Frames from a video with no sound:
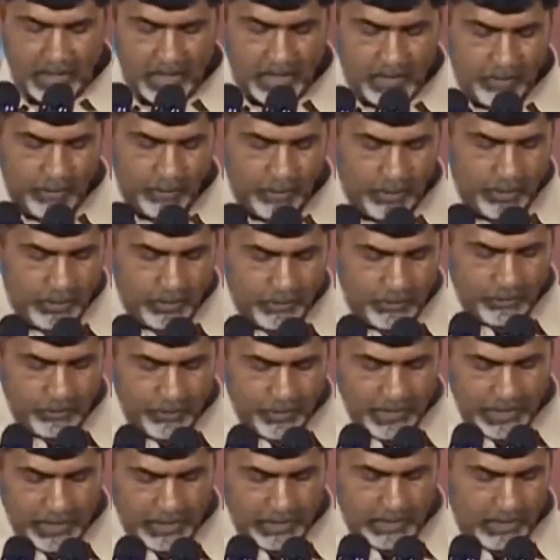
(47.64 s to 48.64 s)
A
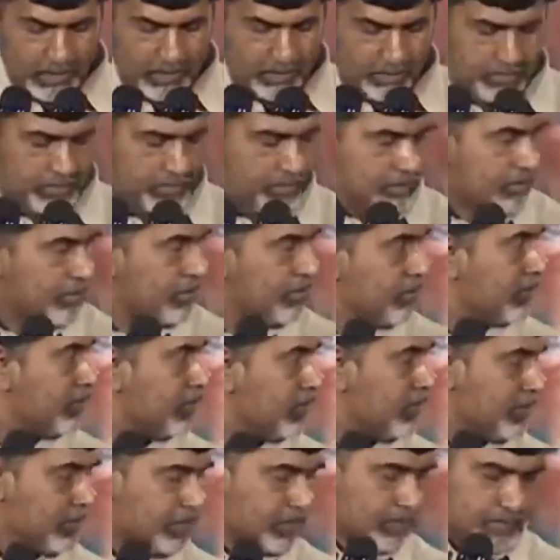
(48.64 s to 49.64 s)
warm welcome
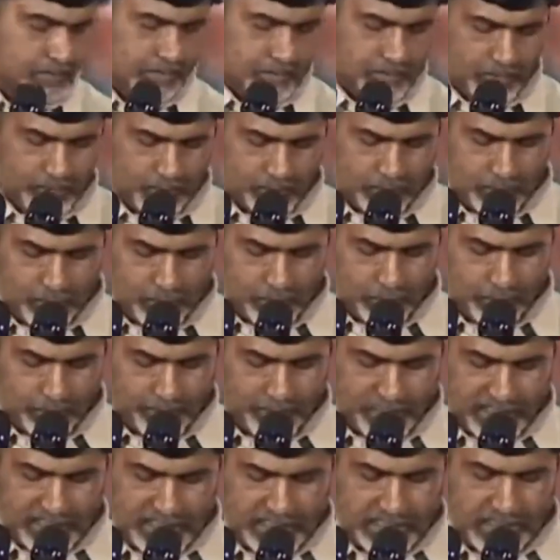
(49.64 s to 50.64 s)
to
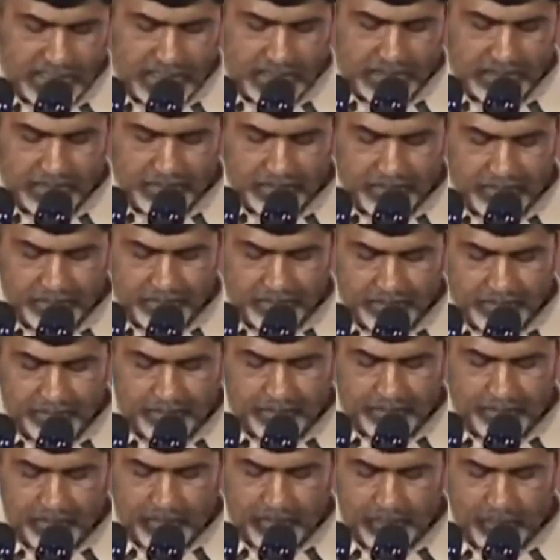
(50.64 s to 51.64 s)
President
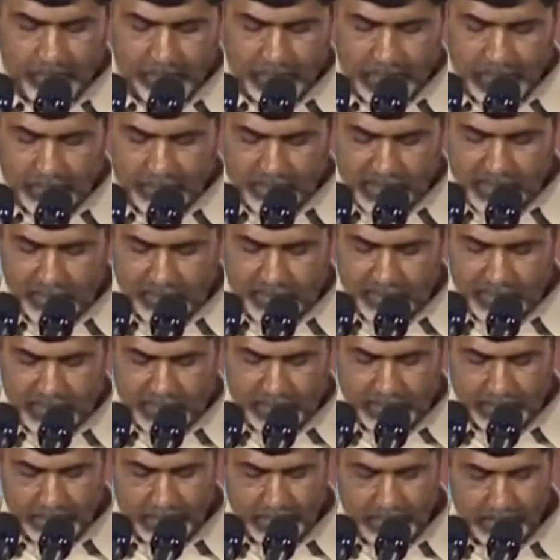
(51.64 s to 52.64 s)
William
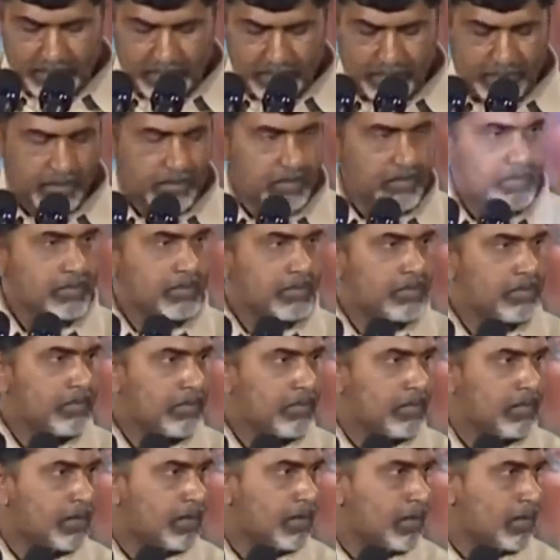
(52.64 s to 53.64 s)
Jefferson Clinton
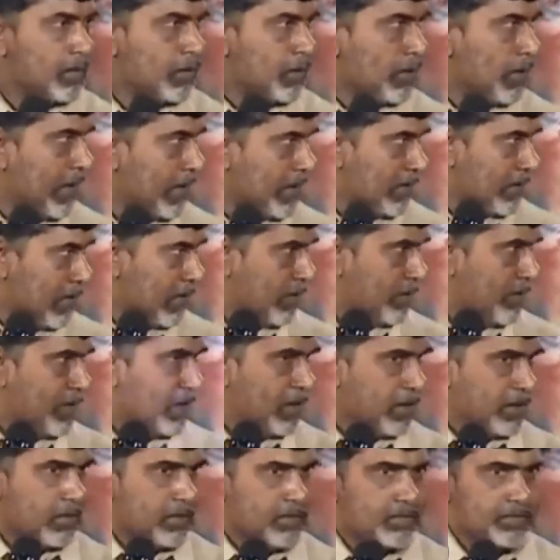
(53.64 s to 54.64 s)
to
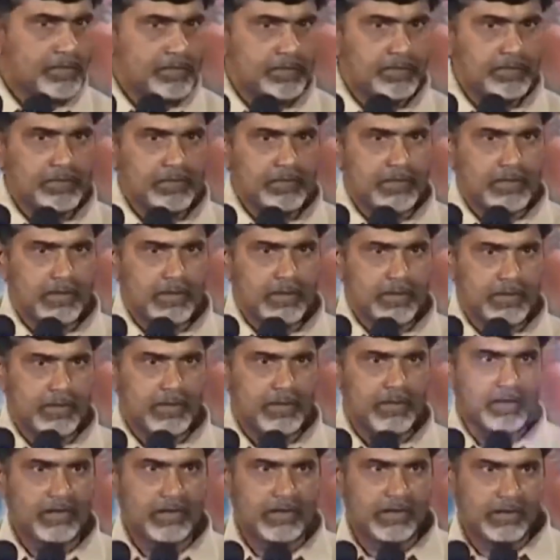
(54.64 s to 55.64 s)
Hyderabad,
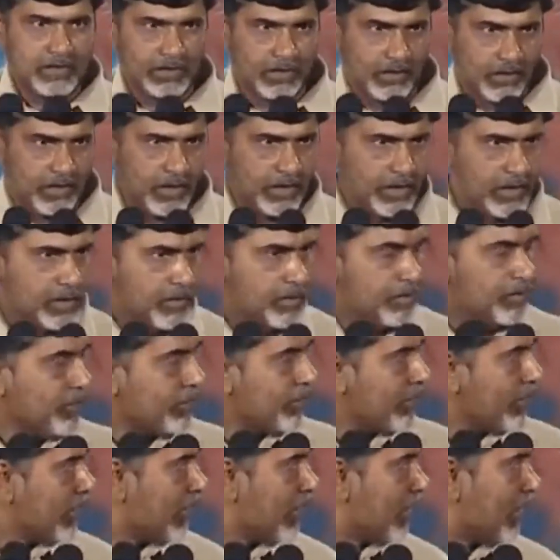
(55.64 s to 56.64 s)
sorry,
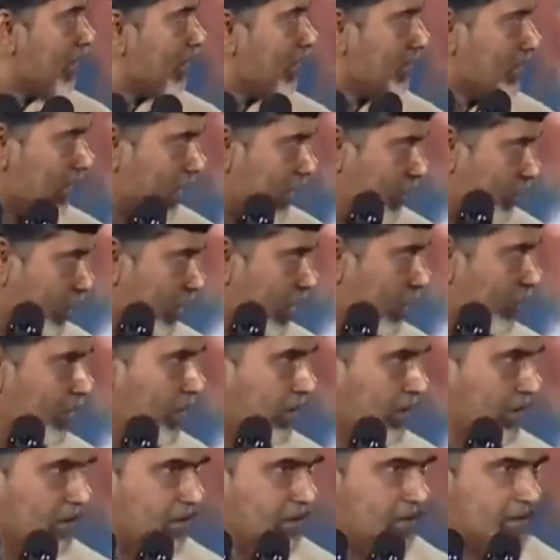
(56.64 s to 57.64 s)

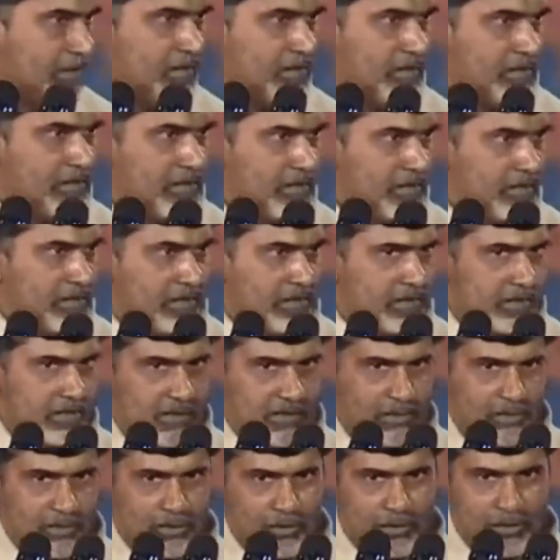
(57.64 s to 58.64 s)
Cyberabad.
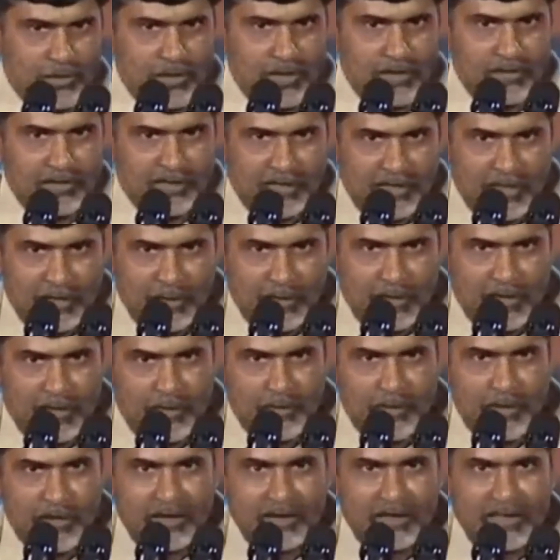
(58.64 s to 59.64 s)
This is known as
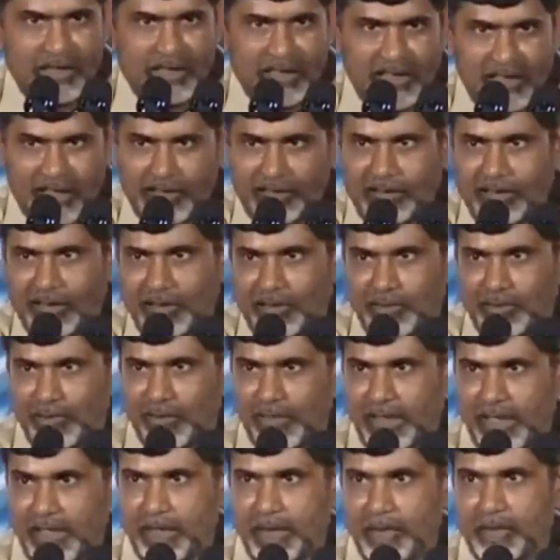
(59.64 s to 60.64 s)
Cyberabad as on
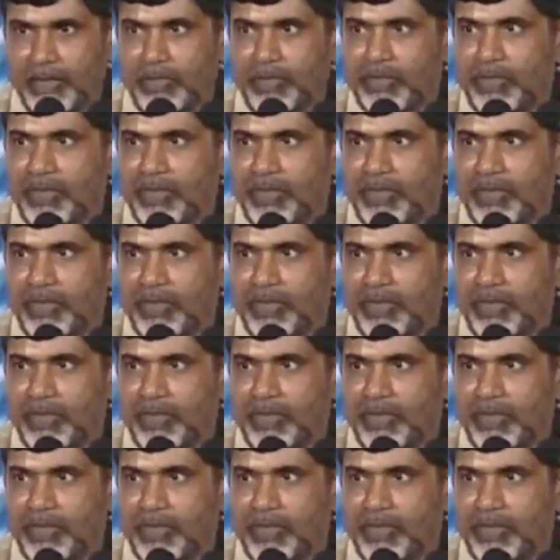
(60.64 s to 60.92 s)
today.